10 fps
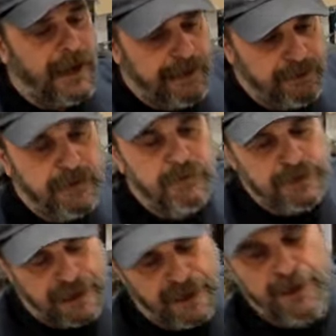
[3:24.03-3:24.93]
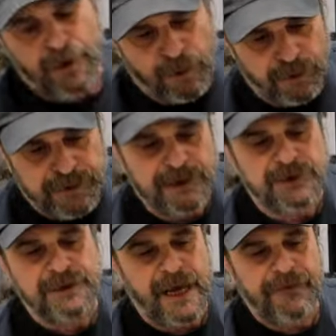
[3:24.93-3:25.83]
I know most
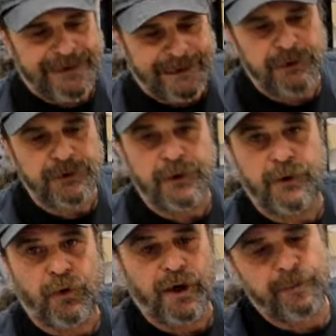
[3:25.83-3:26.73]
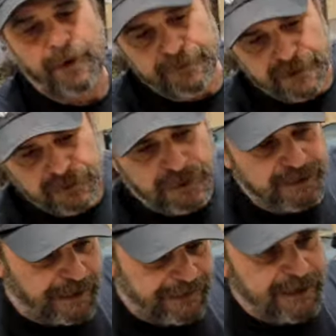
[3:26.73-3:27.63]
engines have an internal oil pump. This
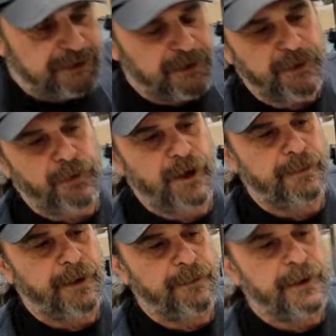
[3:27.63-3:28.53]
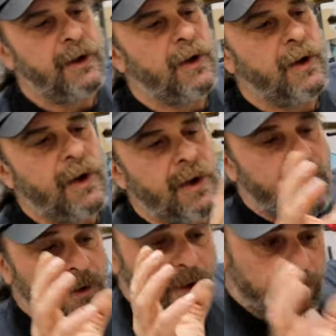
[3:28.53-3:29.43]
one's got an external oil pump.
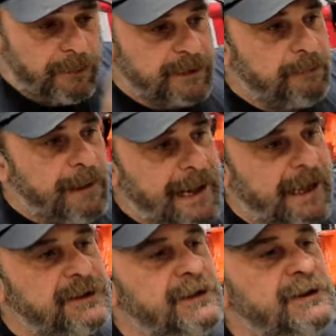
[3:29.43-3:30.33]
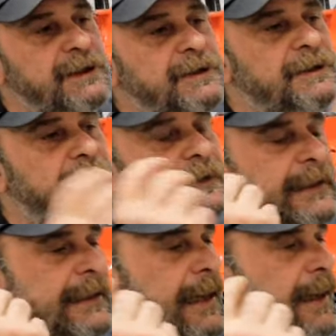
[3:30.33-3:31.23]
But the passages,
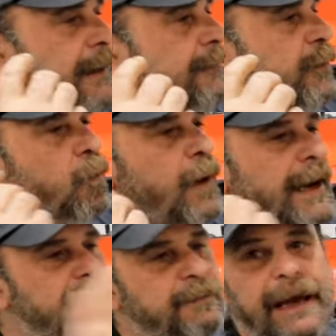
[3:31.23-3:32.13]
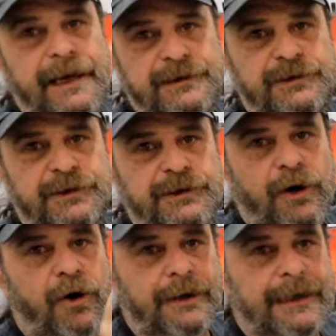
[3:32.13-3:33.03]
the way the passages
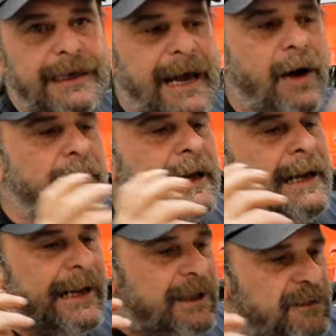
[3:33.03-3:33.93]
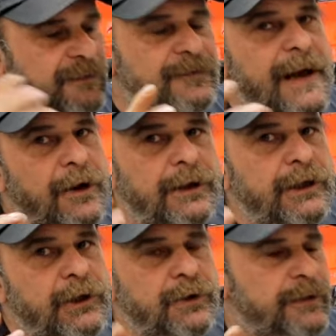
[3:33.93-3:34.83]
are laid out is
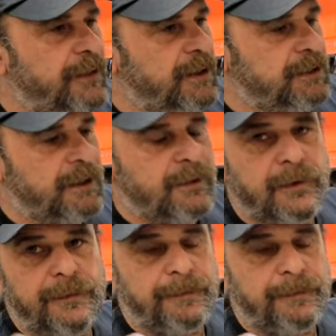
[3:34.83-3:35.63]
fairly universal.